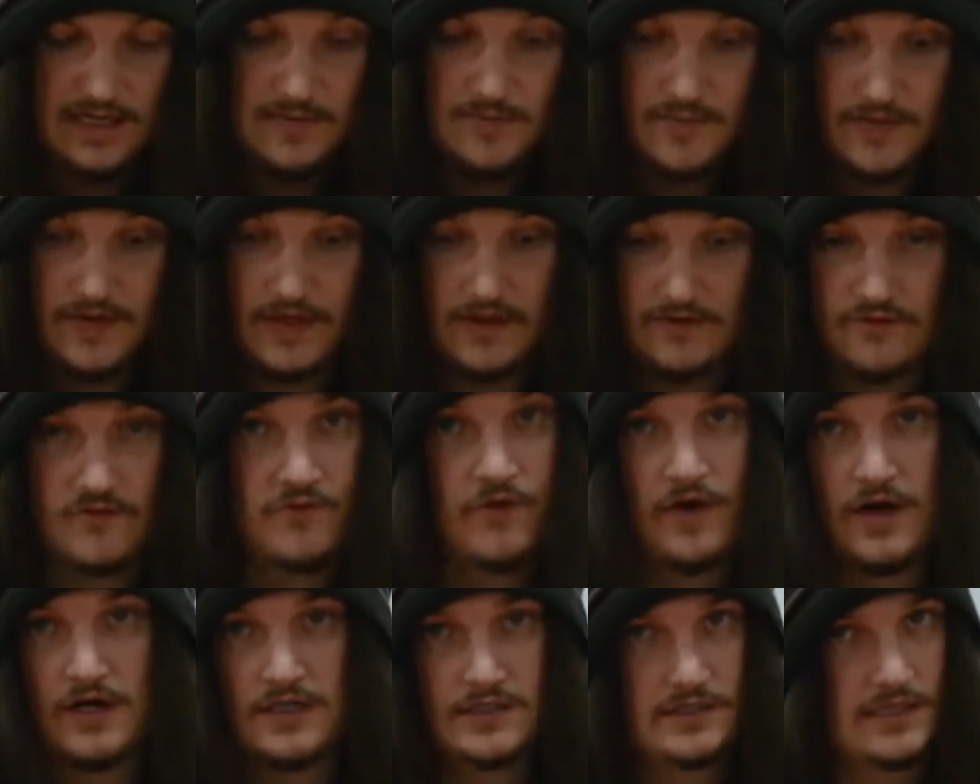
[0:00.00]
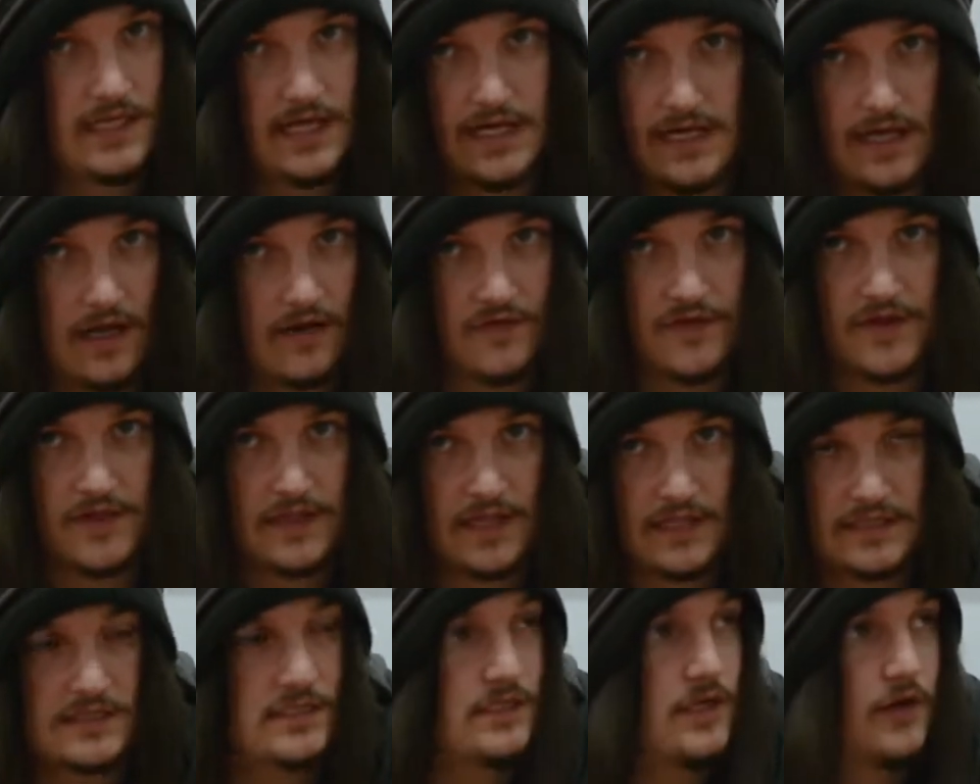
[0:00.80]
But as far as that, I think
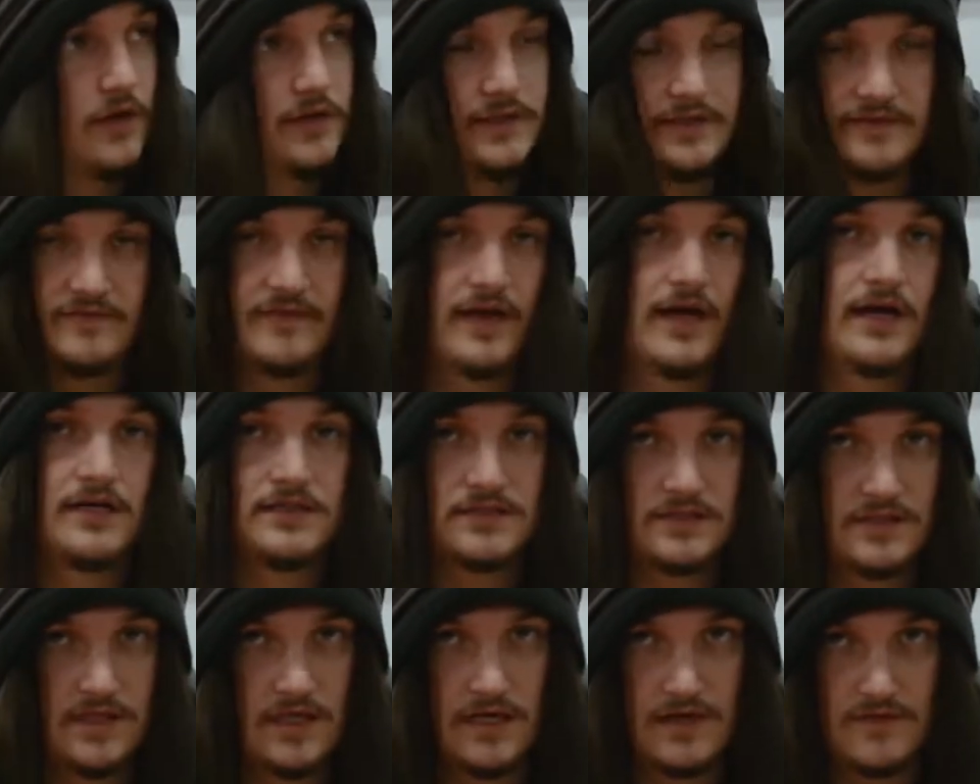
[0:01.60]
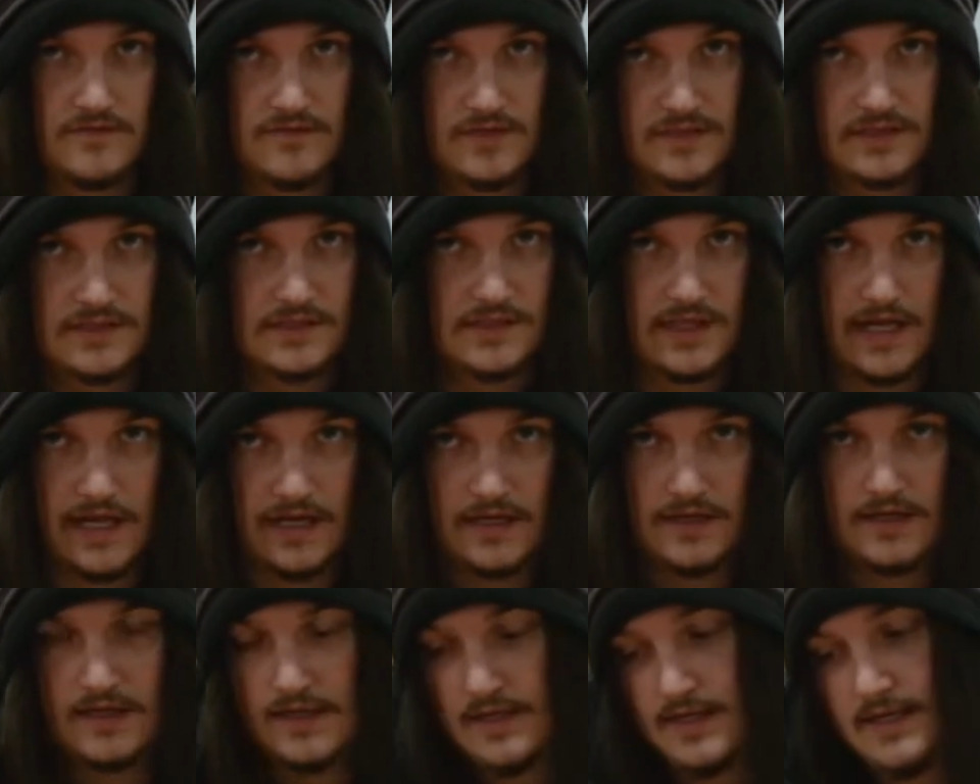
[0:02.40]
that's the only downside of this deck.
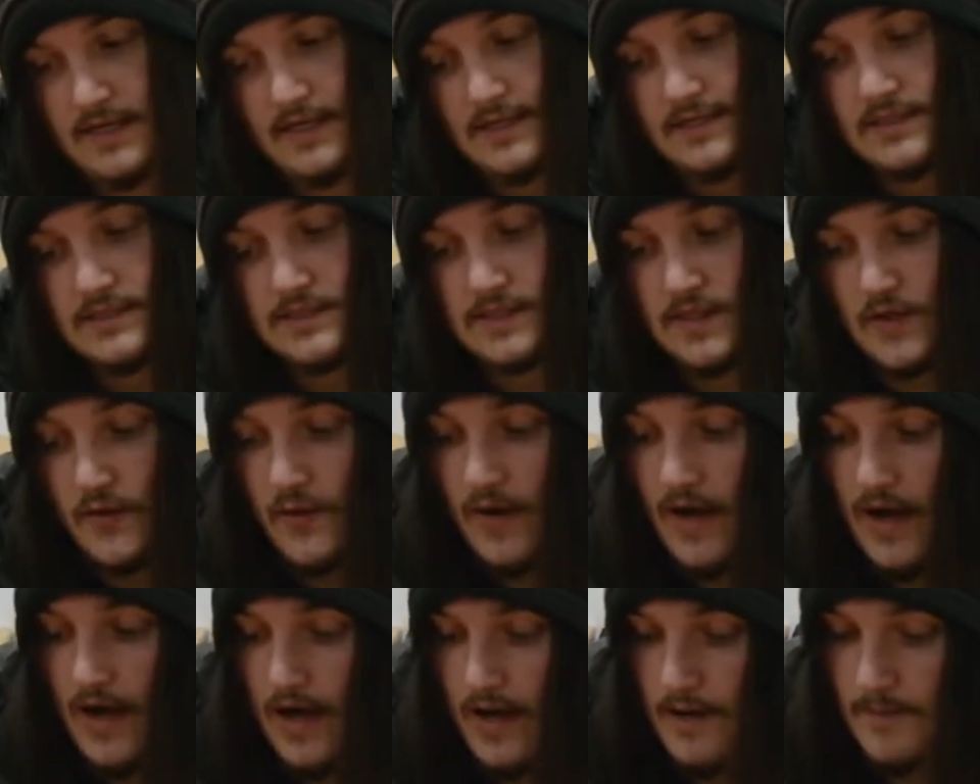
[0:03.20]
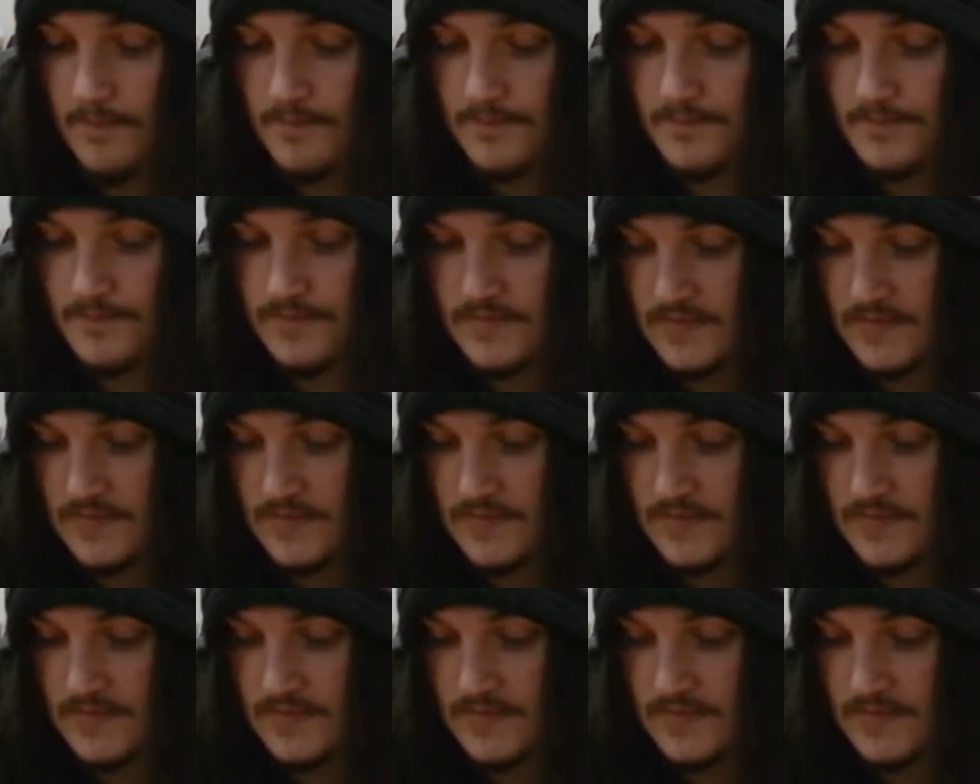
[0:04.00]
So